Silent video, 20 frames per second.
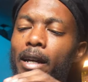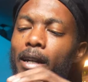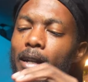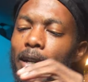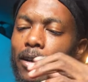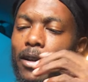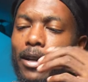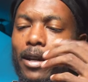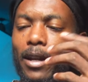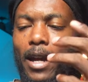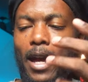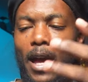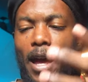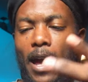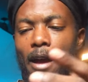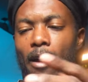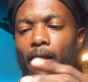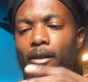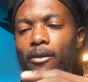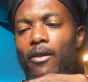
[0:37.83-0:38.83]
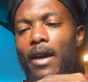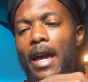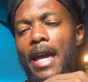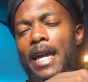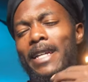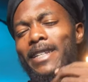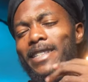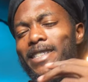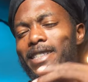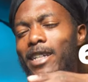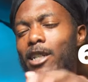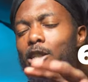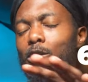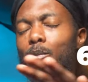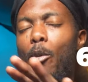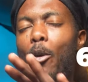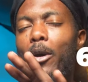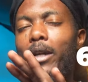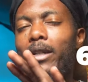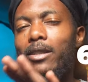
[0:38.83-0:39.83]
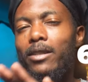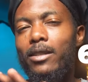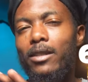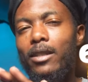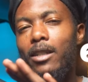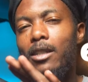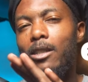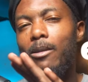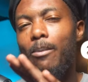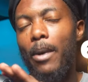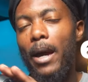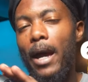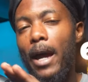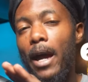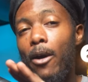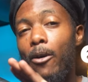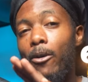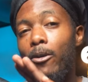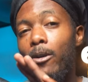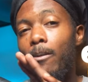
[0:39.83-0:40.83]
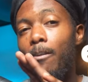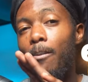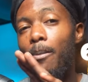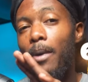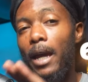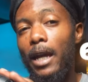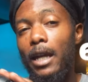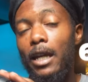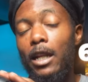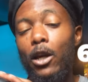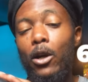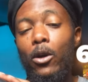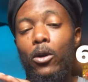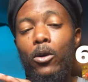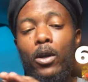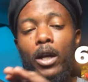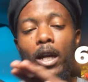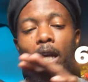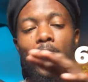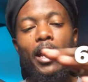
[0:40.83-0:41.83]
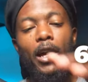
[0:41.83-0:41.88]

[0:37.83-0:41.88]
Now you're gonna have a 6.6 pound payload,